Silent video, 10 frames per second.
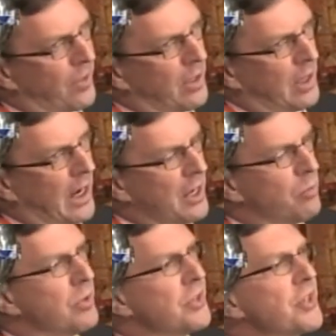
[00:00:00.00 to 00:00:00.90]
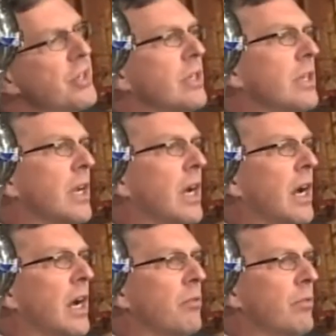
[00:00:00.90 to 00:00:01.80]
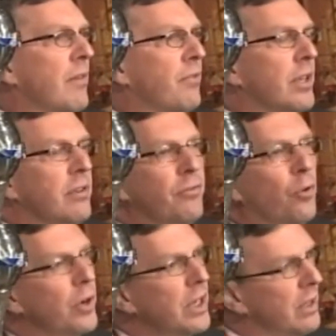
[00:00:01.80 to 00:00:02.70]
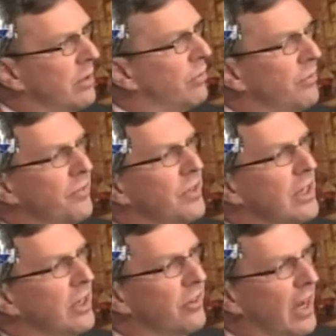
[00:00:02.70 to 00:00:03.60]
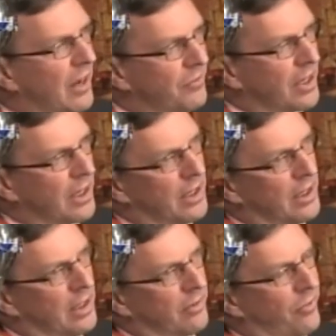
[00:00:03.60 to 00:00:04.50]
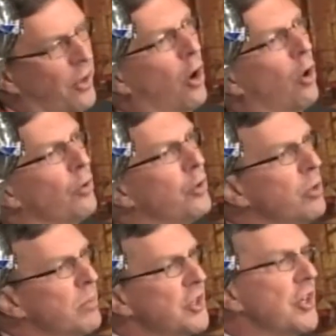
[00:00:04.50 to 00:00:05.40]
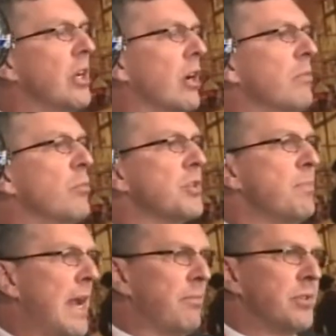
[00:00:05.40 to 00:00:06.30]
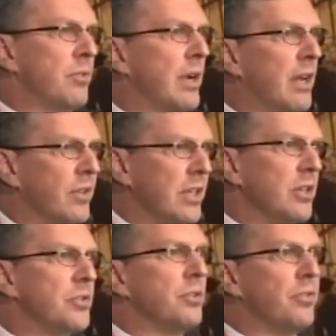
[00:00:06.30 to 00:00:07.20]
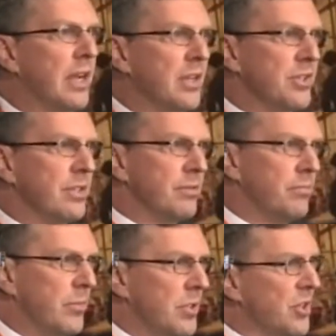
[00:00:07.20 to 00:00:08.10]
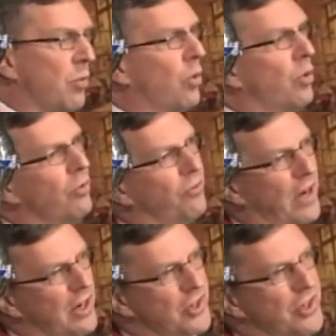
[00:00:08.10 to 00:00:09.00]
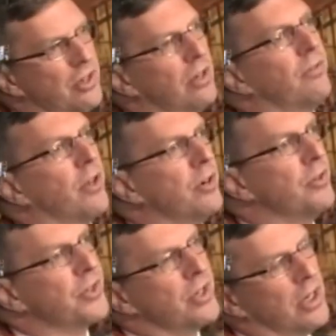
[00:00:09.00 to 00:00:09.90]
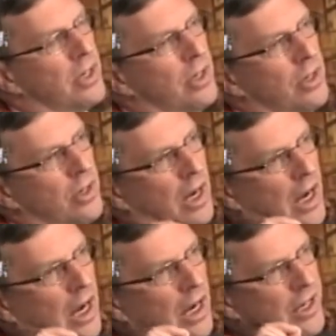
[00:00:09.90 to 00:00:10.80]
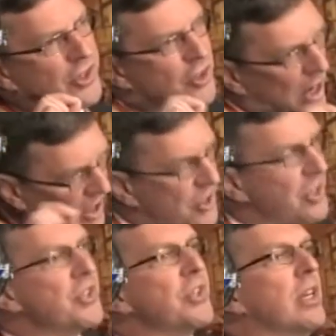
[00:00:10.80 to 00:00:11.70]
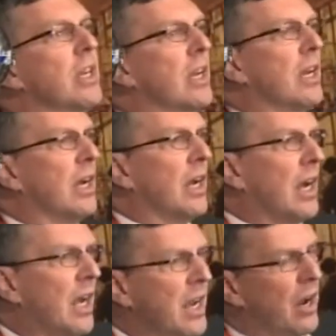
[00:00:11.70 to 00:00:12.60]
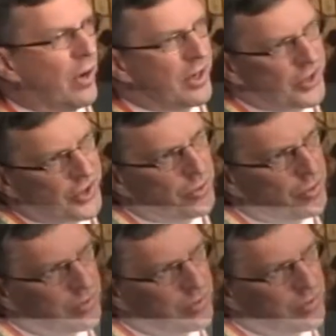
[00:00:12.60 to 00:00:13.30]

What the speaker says: And it was roughly 40 or 50 years after that the whole human genome was mapped around the year 2000. So all function of those instructions are now understood.